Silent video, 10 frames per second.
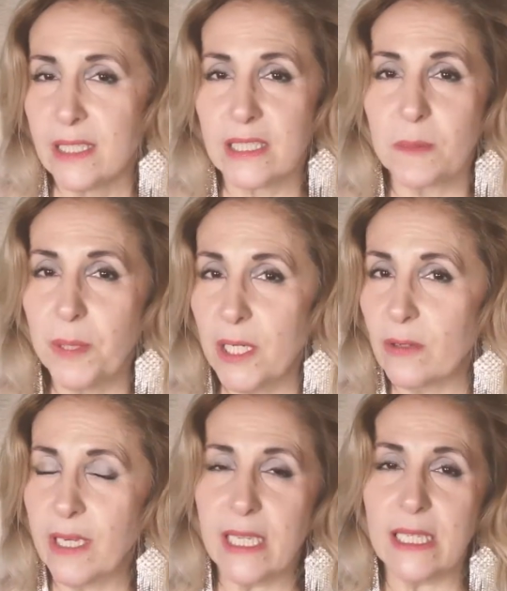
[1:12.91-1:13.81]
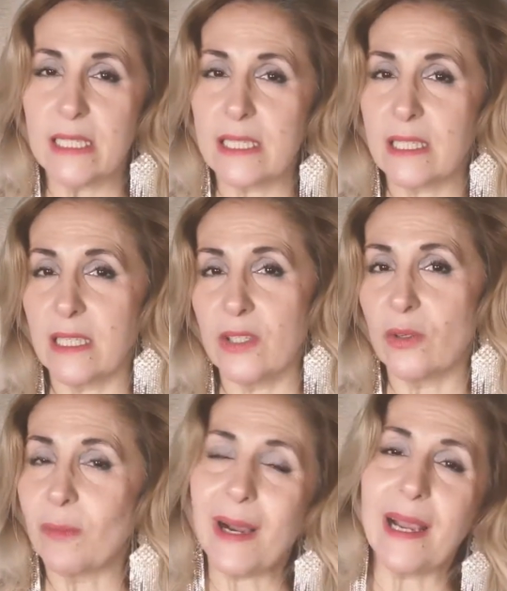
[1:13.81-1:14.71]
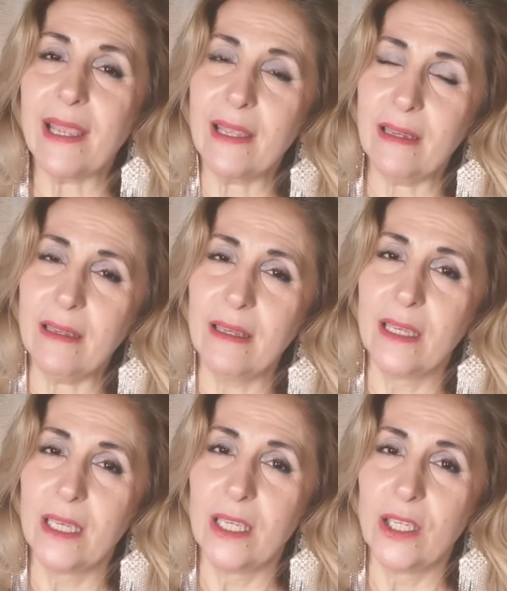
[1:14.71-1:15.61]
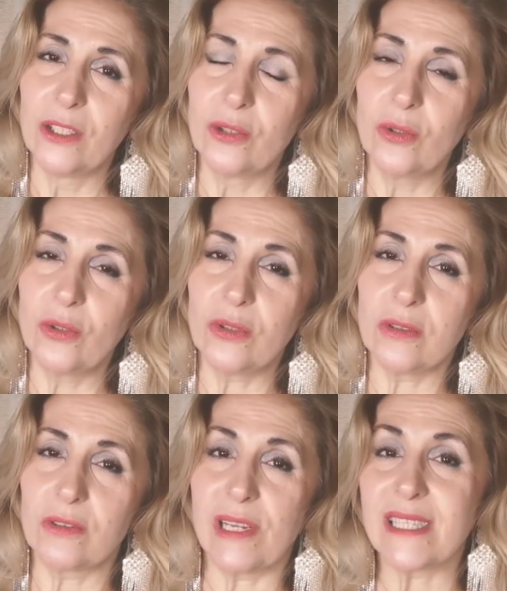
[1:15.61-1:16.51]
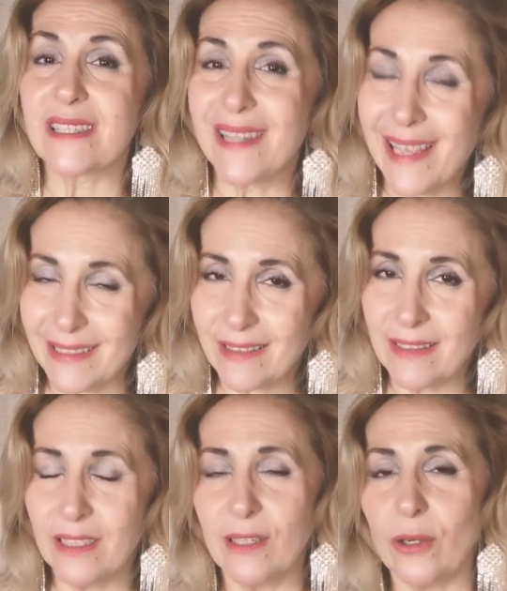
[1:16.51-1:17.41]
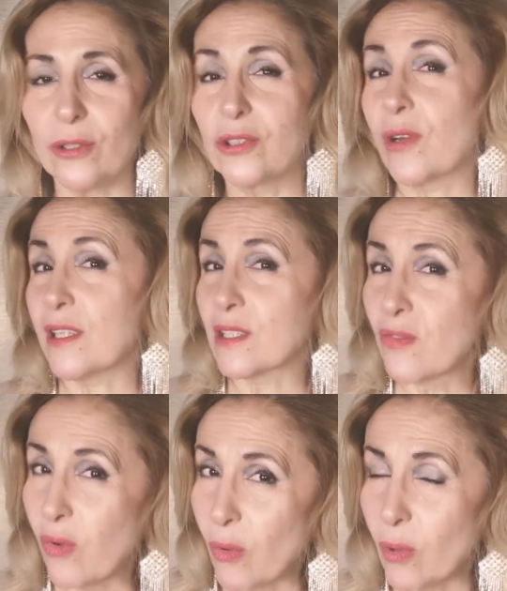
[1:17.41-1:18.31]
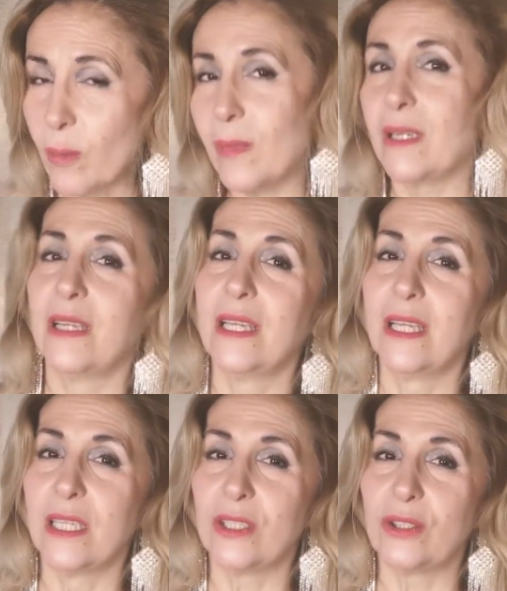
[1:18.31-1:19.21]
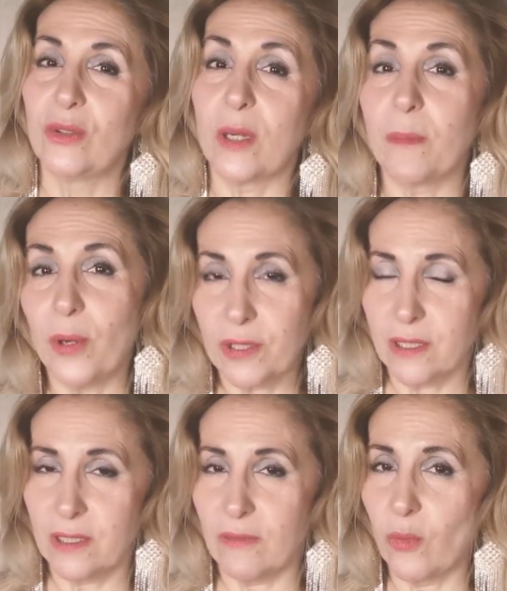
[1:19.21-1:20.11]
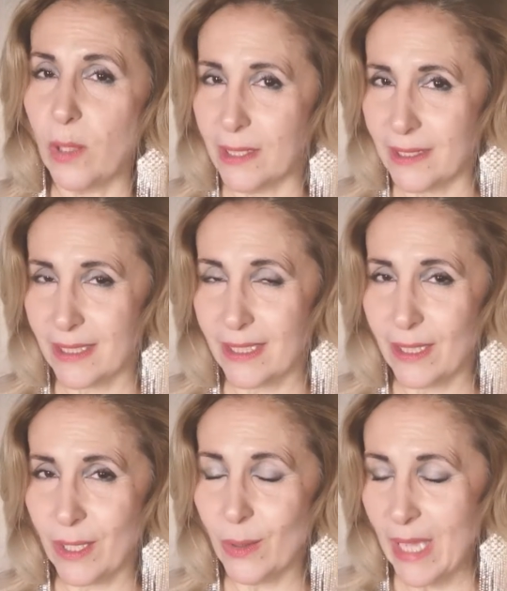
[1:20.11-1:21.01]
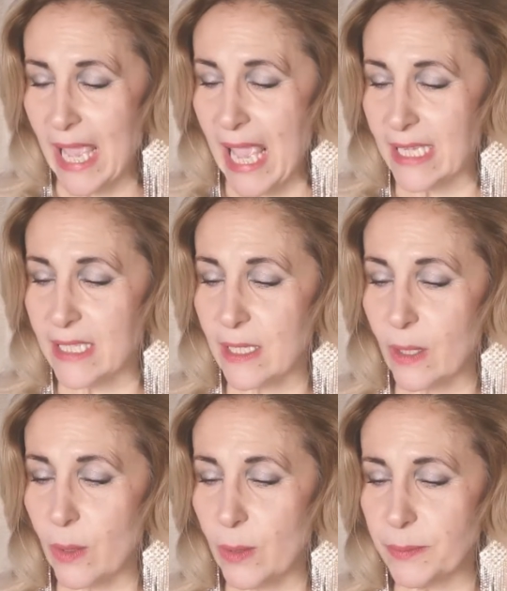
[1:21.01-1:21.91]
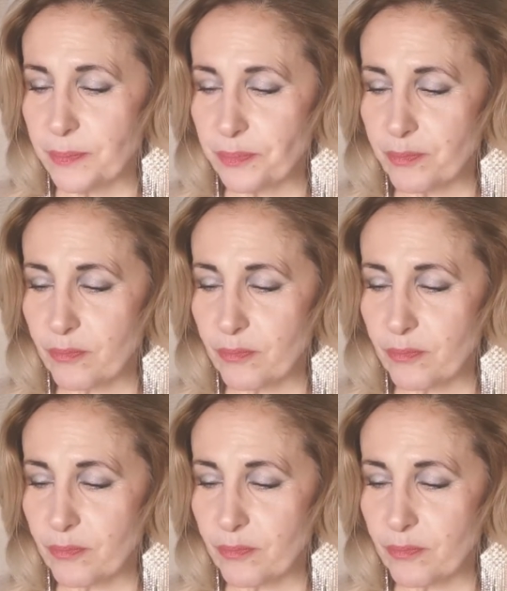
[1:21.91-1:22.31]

experience in your mind to transcend or transform to a positive ones, So